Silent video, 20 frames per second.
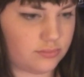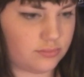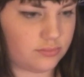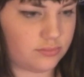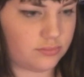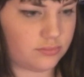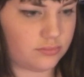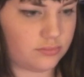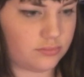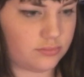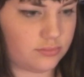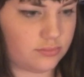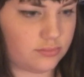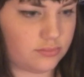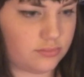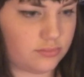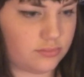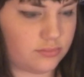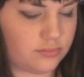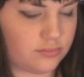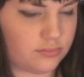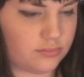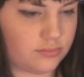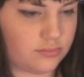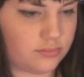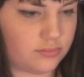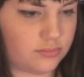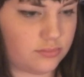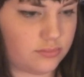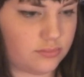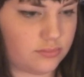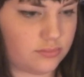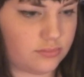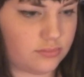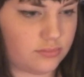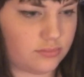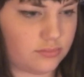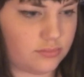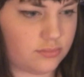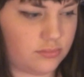
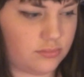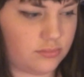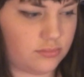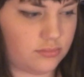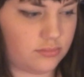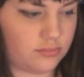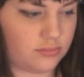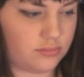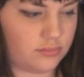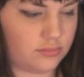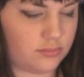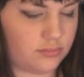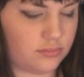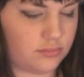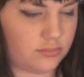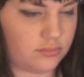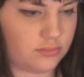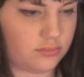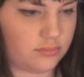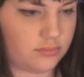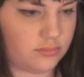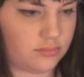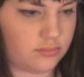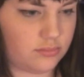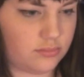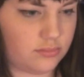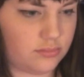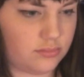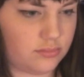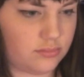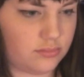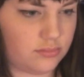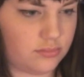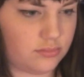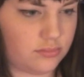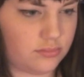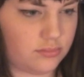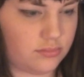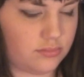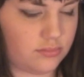
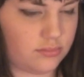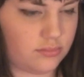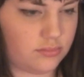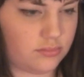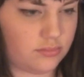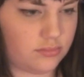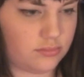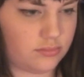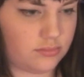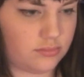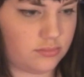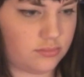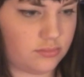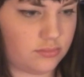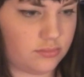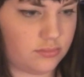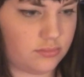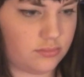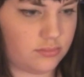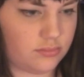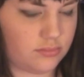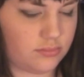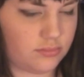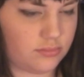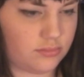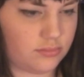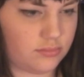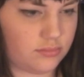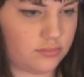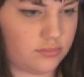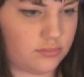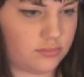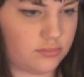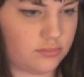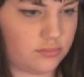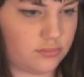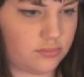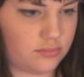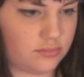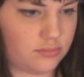
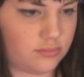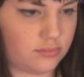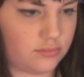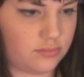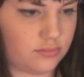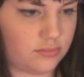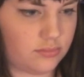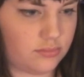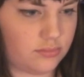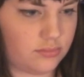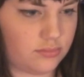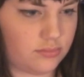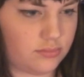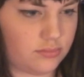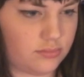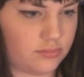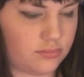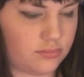This person isn't speaking.